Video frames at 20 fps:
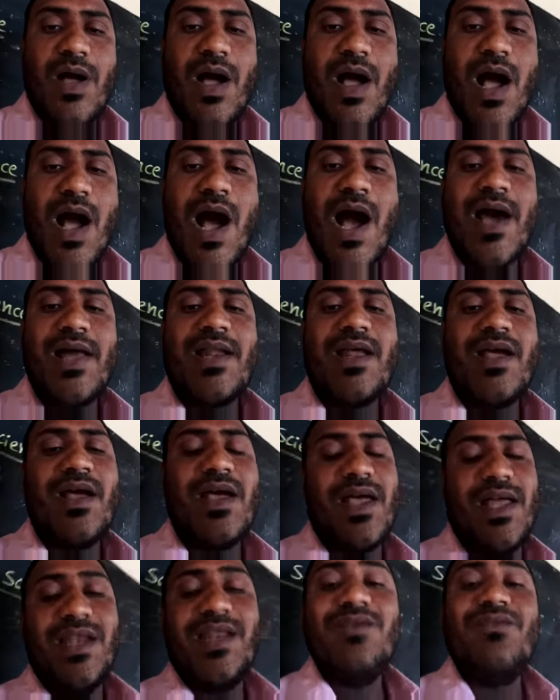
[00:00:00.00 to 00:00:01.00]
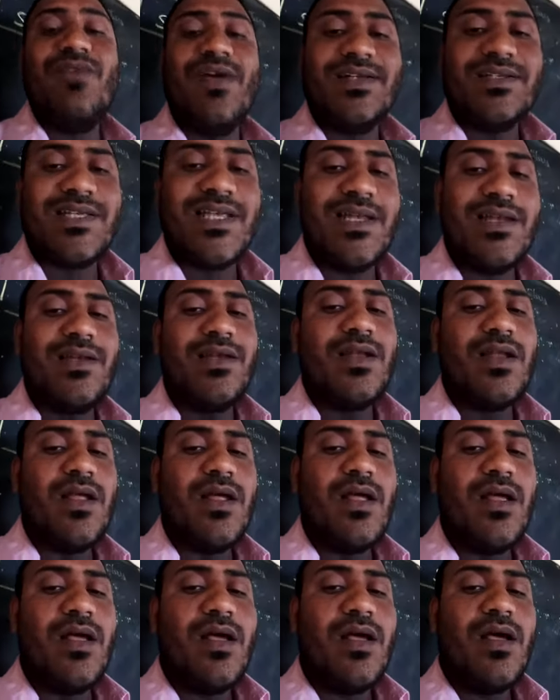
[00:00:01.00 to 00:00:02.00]
or any vessel.
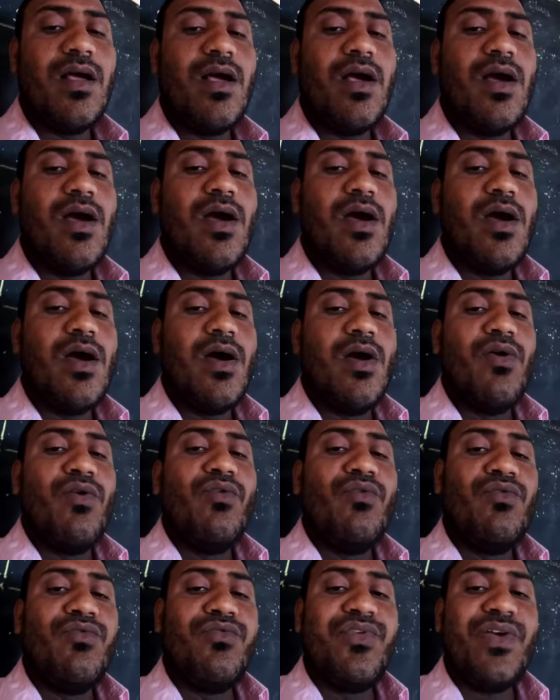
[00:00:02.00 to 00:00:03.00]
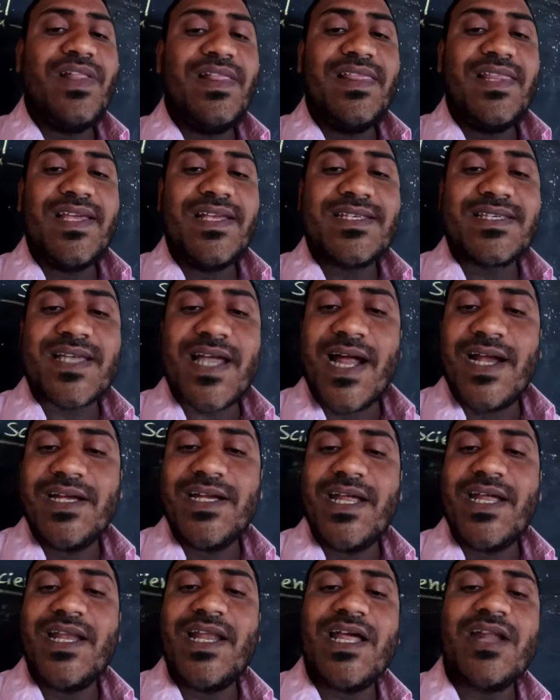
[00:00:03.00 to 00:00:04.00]
Fill this
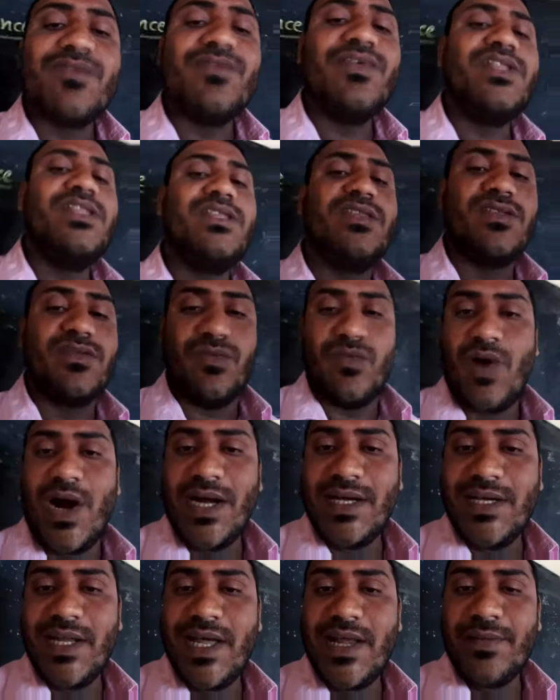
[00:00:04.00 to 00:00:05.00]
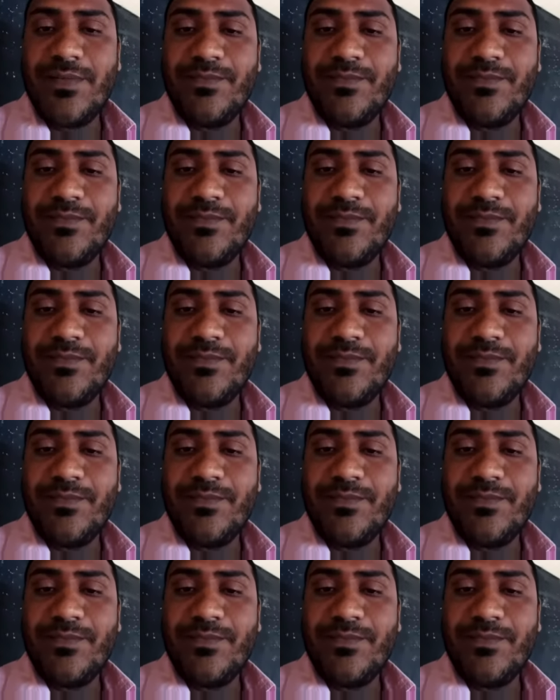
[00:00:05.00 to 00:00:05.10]
container with water